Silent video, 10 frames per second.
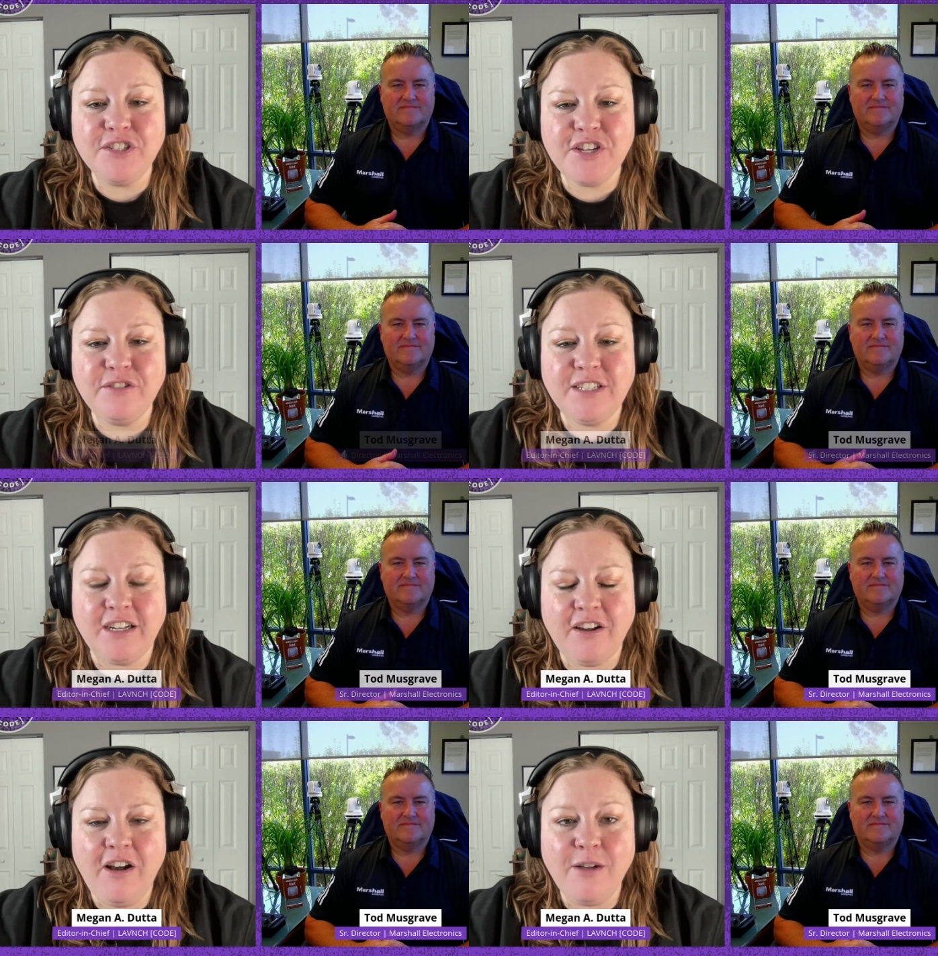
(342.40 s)

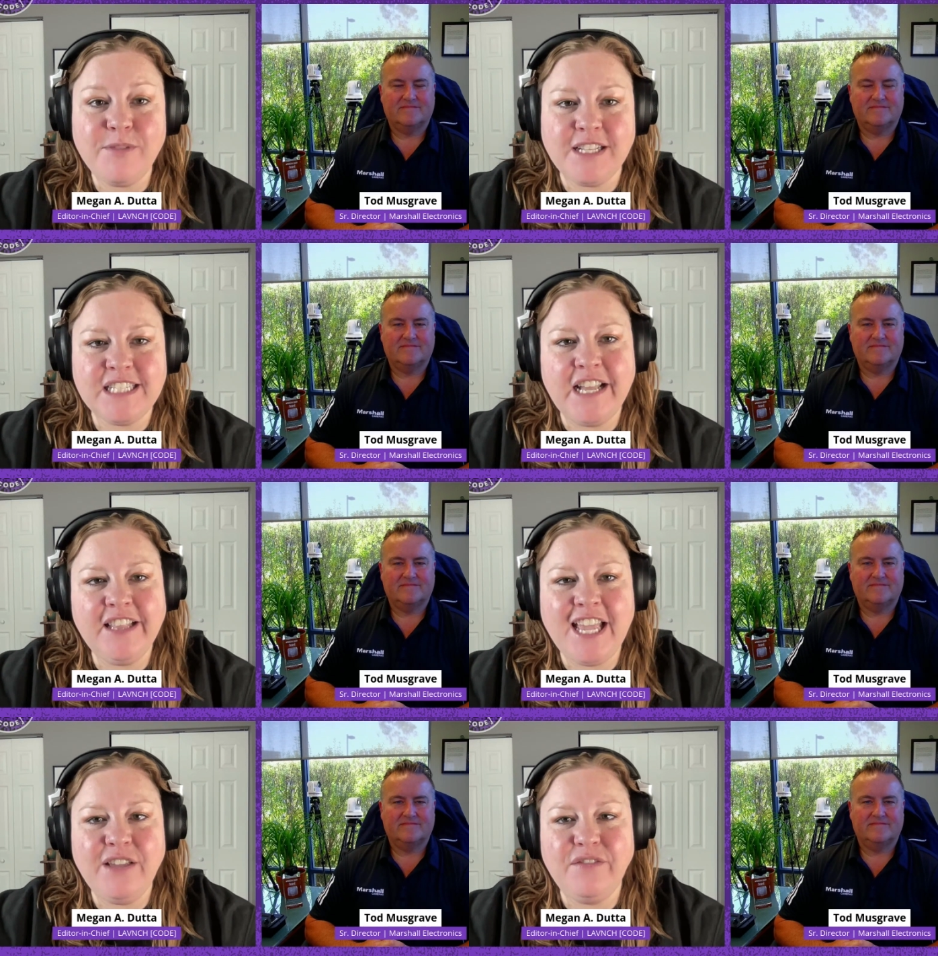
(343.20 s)
Speaker 1: launchcode.com. That's
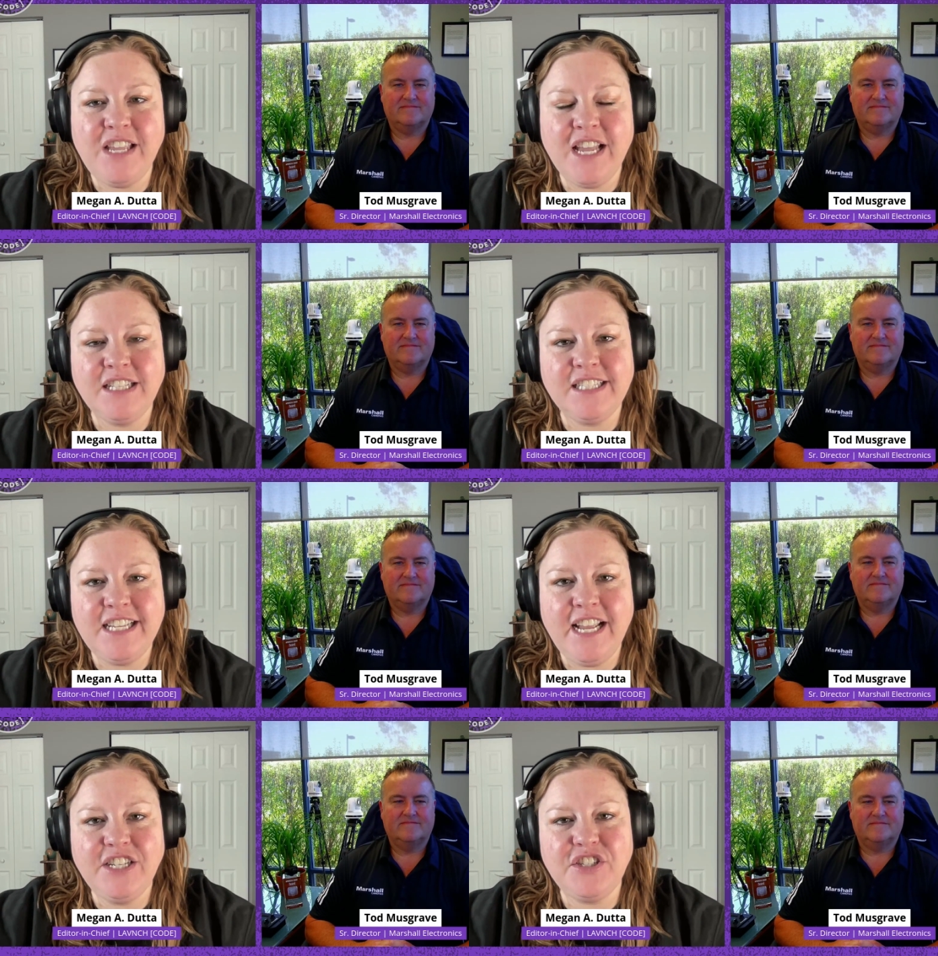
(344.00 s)
L A V N
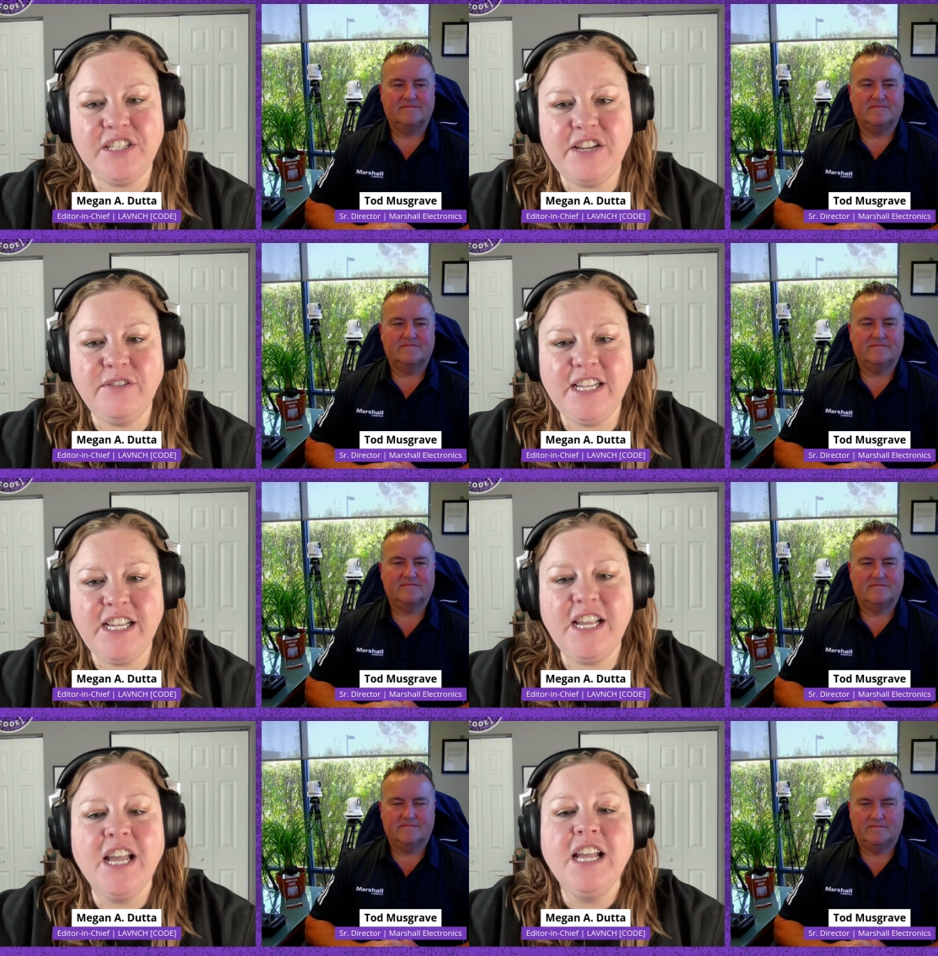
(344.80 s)
C H C O
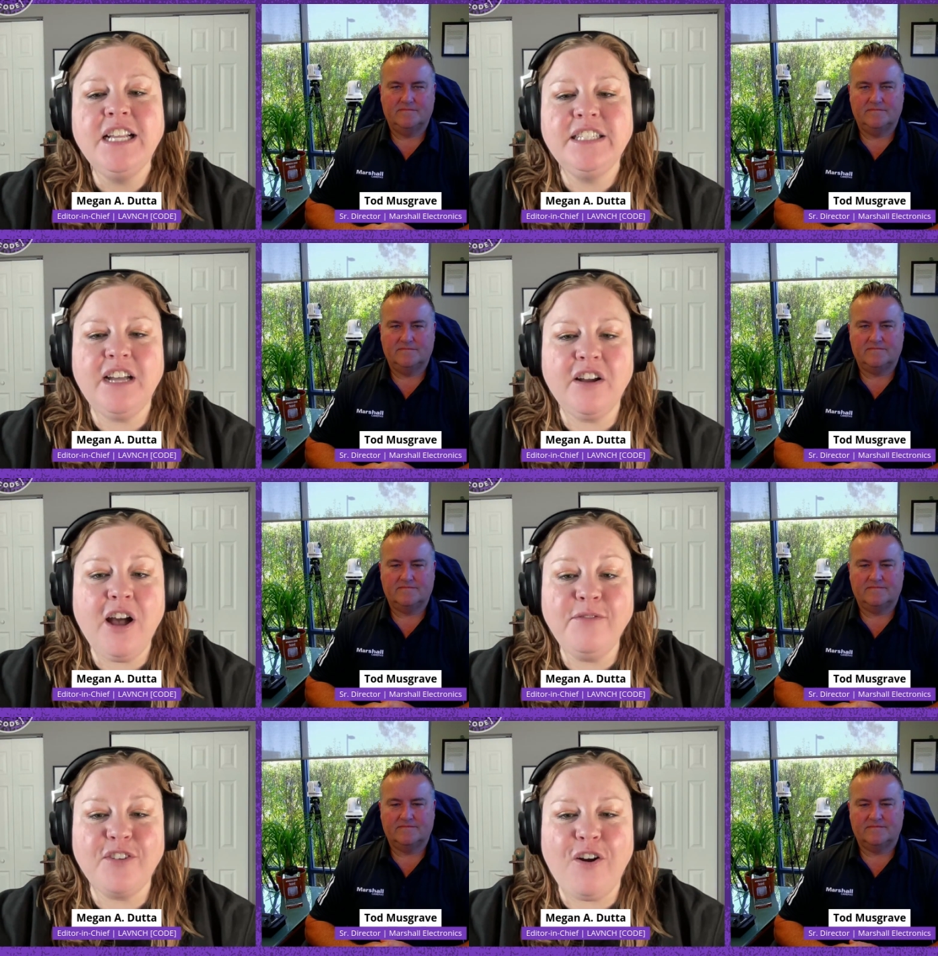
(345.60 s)

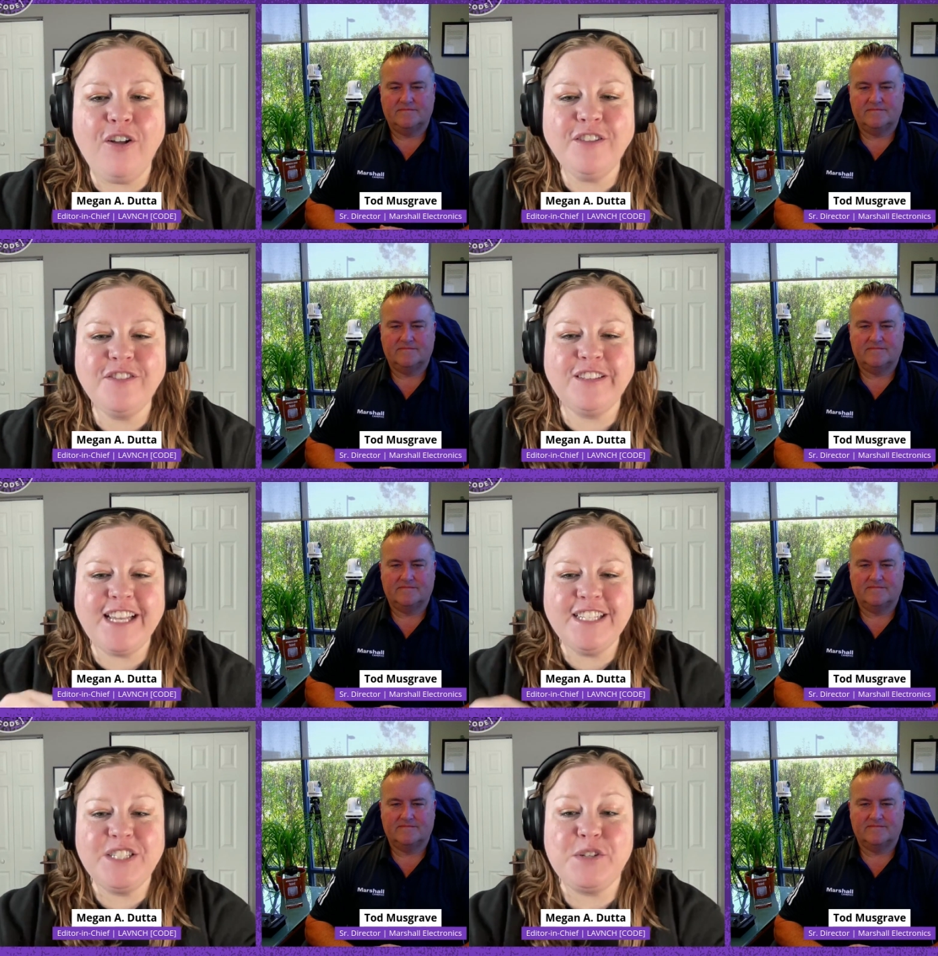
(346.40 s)
D.com for all of the
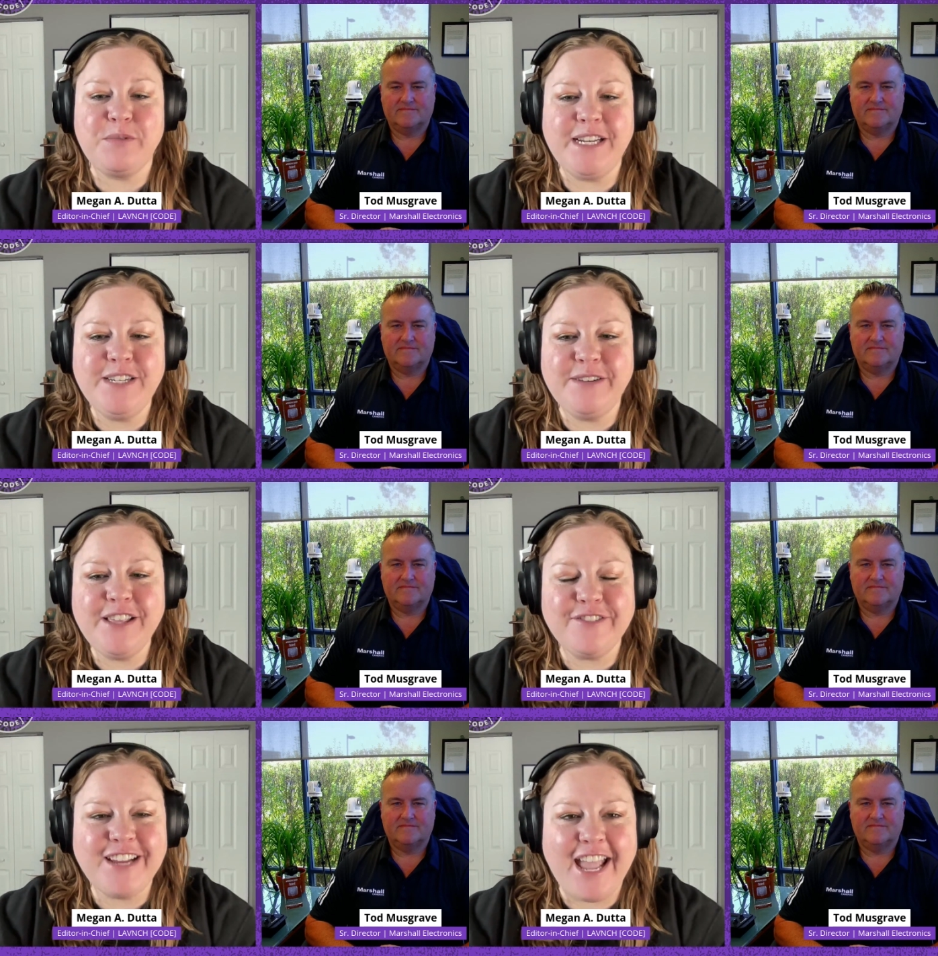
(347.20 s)
latest
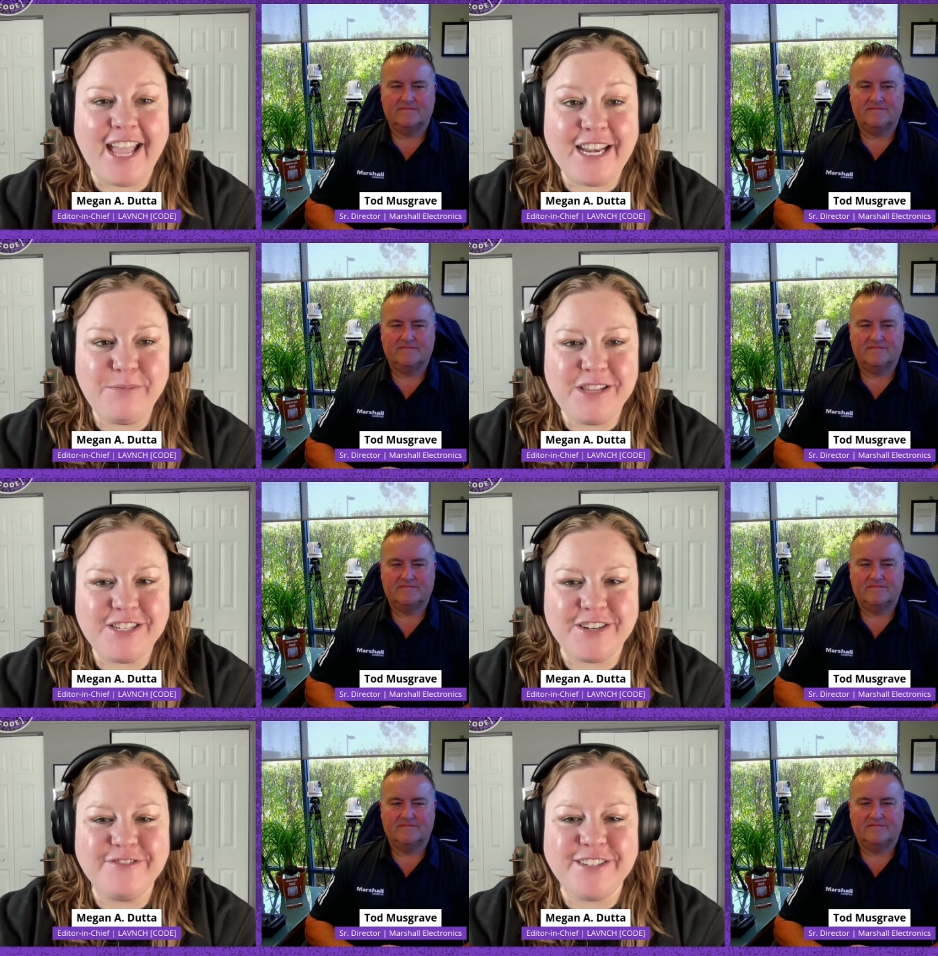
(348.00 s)
2023
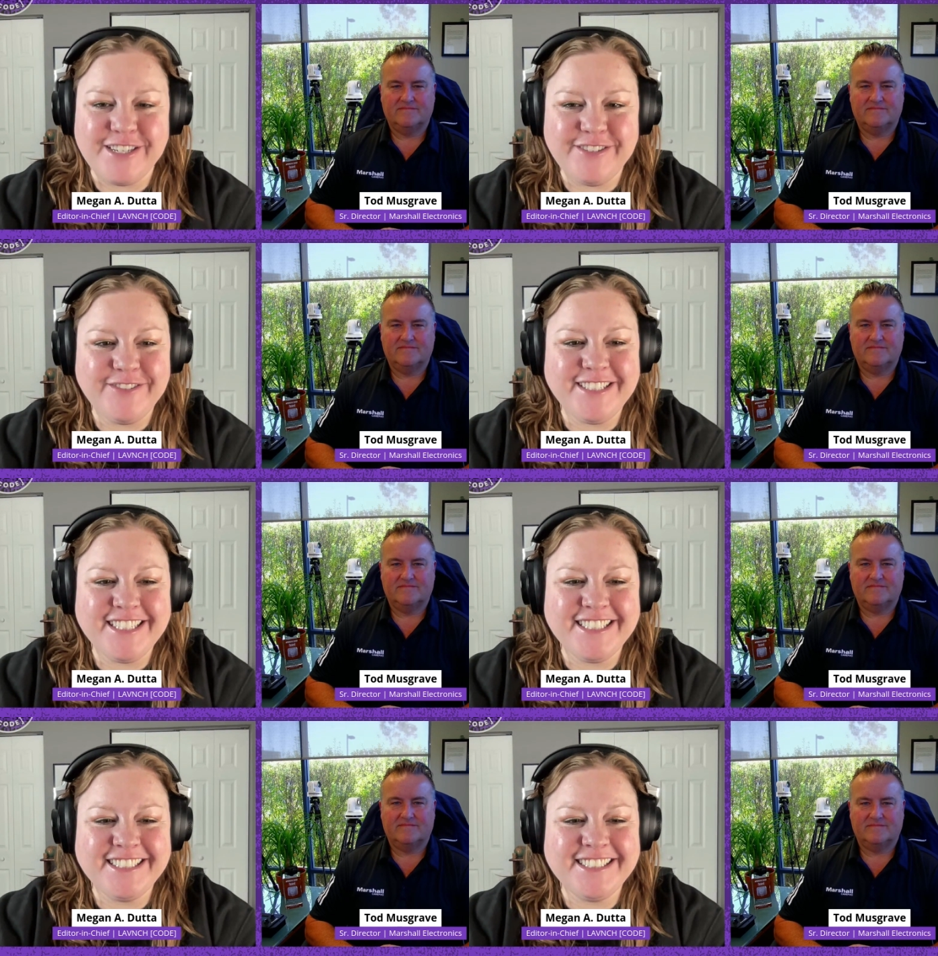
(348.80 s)
NAB show
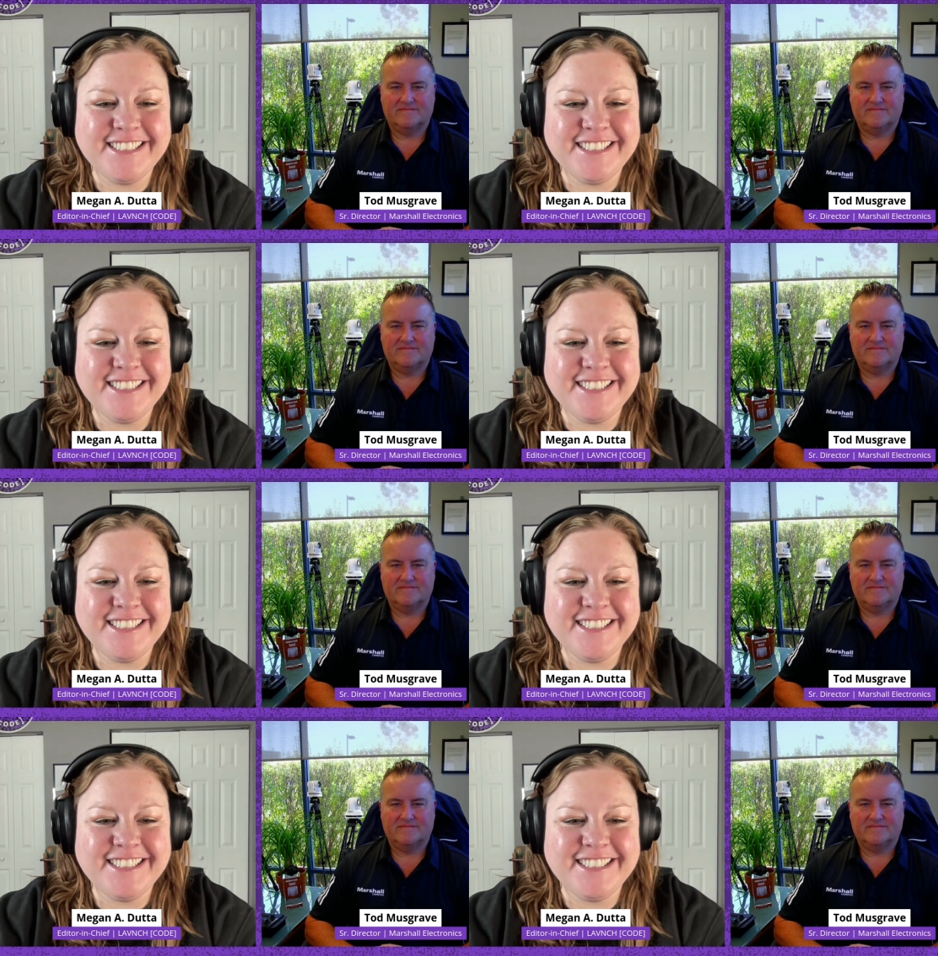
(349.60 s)
news.